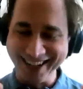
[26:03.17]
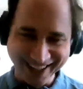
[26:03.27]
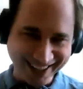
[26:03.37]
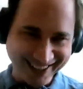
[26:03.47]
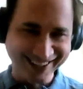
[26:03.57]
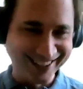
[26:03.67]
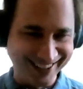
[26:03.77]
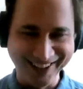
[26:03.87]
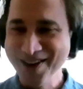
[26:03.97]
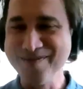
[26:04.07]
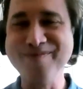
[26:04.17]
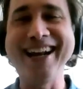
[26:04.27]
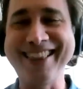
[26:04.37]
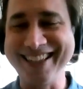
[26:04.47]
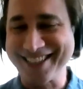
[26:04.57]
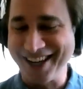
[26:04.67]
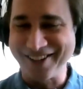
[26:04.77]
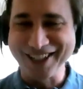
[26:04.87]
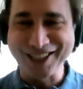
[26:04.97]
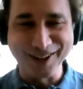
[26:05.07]
to make this
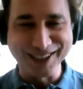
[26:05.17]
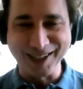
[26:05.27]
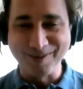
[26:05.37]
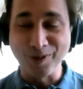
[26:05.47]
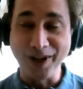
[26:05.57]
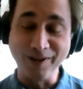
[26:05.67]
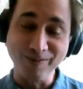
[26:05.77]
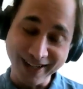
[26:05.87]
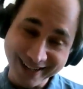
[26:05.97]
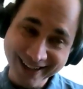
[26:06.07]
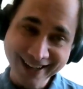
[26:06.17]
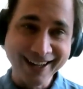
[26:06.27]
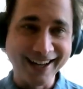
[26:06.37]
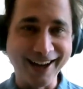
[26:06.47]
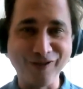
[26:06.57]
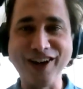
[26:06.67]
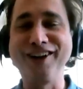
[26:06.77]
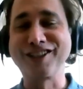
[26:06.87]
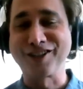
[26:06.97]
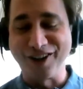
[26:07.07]
their issue at some point. But uh,
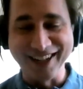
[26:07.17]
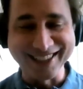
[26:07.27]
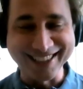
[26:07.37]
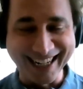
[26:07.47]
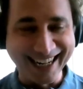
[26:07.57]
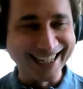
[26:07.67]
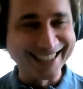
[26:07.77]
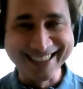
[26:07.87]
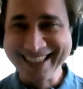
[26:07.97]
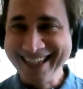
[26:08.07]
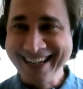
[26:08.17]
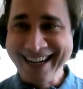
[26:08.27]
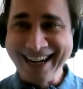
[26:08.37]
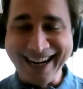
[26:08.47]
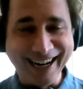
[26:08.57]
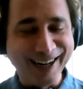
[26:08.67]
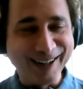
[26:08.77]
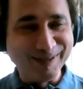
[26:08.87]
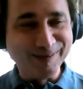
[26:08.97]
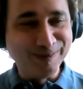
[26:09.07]
fingers crossed, I guess.
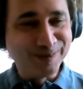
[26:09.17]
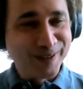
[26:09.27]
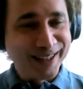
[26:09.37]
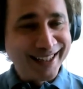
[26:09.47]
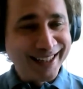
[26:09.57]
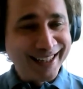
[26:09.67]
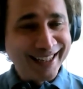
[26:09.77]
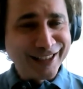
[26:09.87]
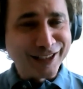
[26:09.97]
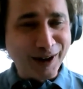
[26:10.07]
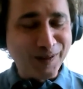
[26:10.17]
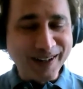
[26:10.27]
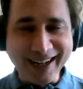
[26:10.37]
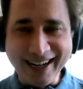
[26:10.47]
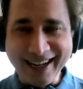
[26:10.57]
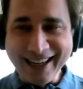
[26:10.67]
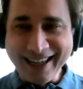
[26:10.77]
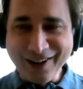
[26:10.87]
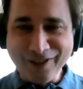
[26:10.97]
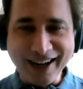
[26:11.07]
Um, so.
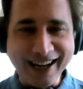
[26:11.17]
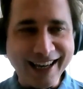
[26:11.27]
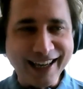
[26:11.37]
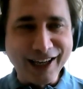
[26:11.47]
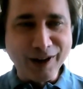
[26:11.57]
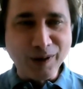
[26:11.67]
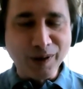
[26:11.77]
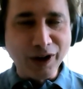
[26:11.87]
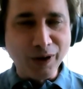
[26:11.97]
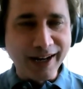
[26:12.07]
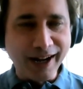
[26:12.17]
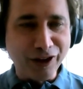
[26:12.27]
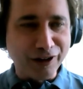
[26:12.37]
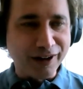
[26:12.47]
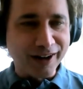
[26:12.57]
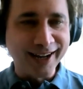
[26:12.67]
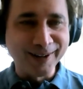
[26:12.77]
Nora, you know, another